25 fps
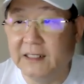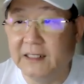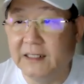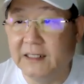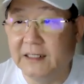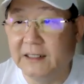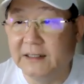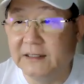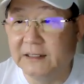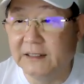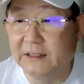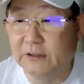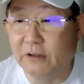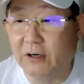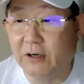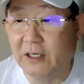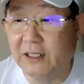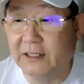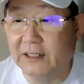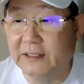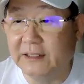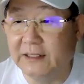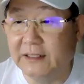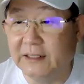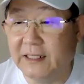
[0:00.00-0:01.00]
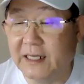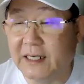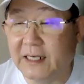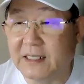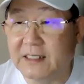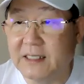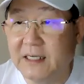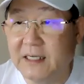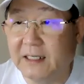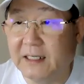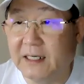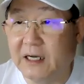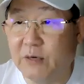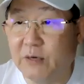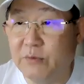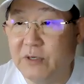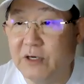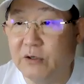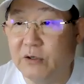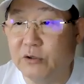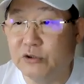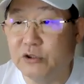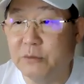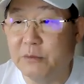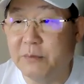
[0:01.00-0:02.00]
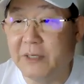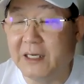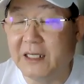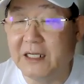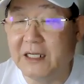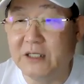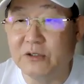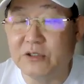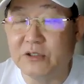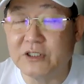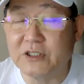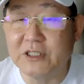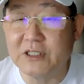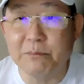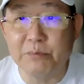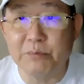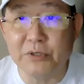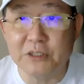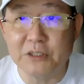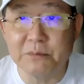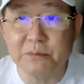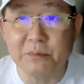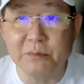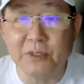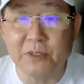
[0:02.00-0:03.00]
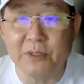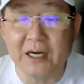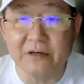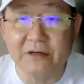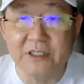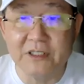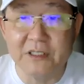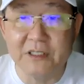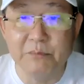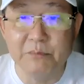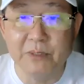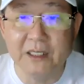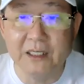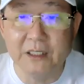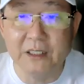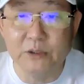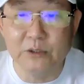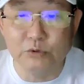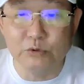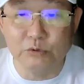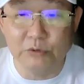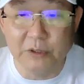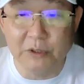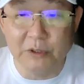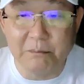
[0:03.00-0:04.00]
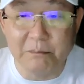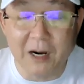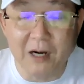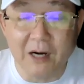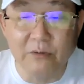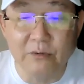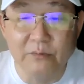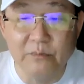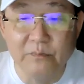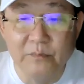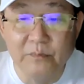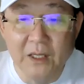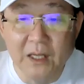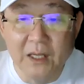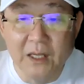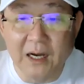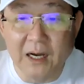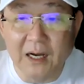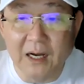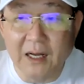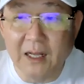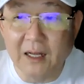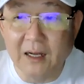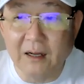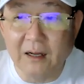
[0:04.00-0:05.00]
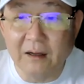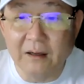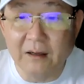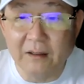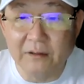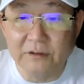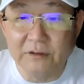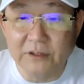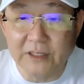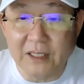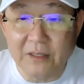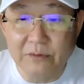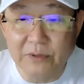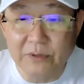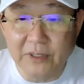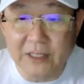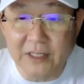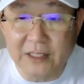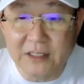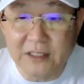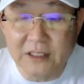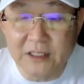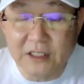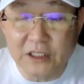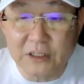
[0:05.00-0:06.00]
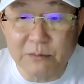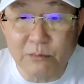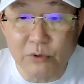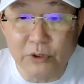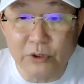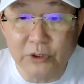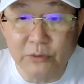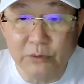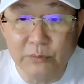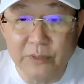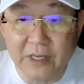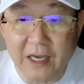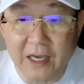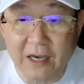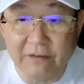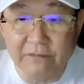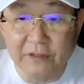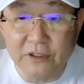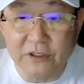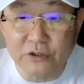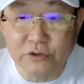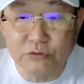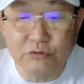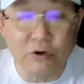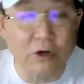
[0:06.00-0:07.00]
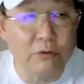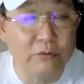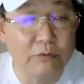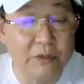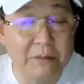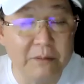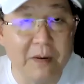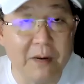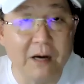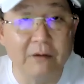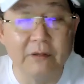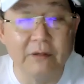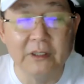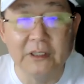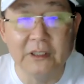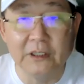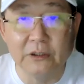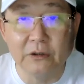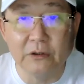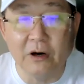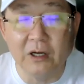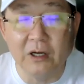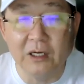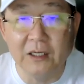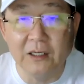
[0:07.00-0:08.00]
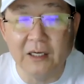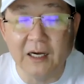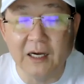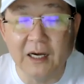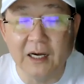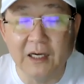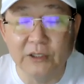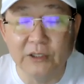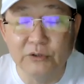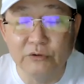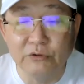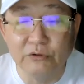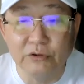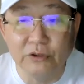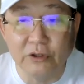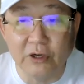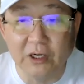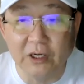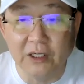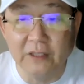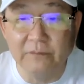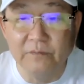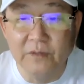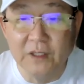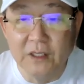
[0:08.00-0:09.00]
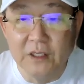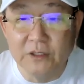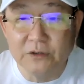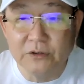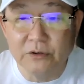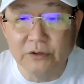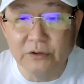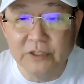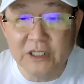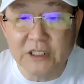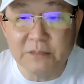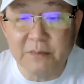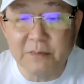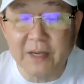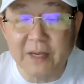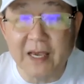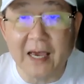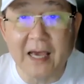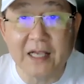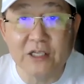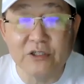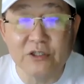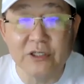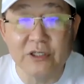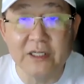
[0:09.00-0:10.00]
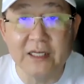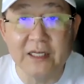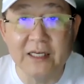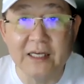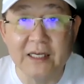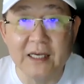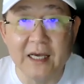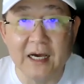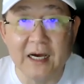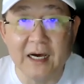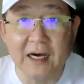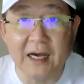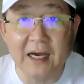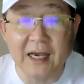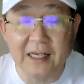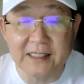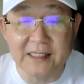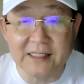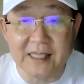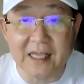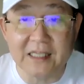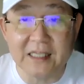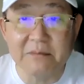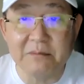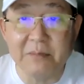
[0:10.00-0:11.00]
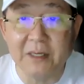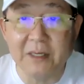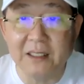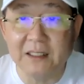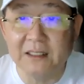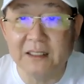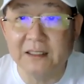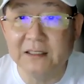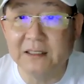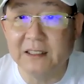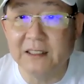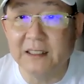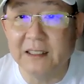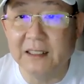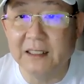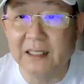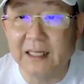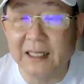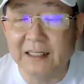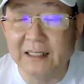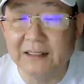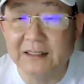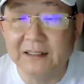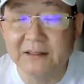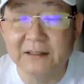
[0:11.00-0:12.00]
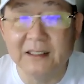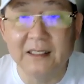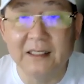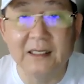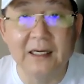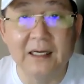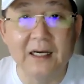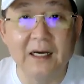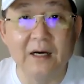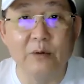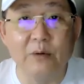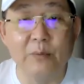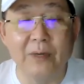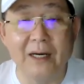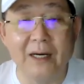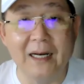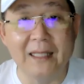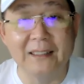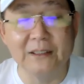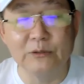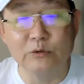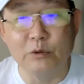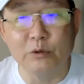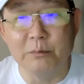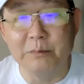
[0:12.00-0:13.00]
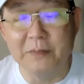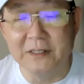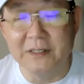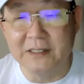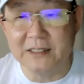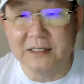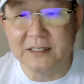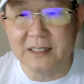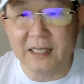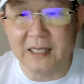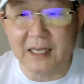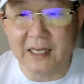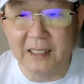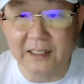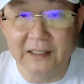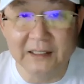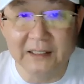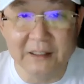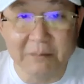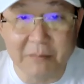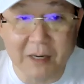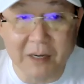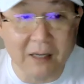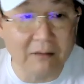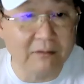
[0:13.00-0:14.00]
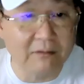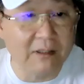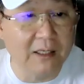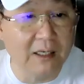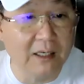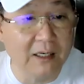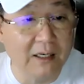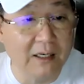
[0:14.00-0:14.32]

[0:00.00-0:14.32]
in the dollar index. Now we are also beginning to see principal currency beginning to rebound. You can see this morning we have a strong rebound in the dollar, euro dollar. So this may actually exacerbate in the London when London opens in about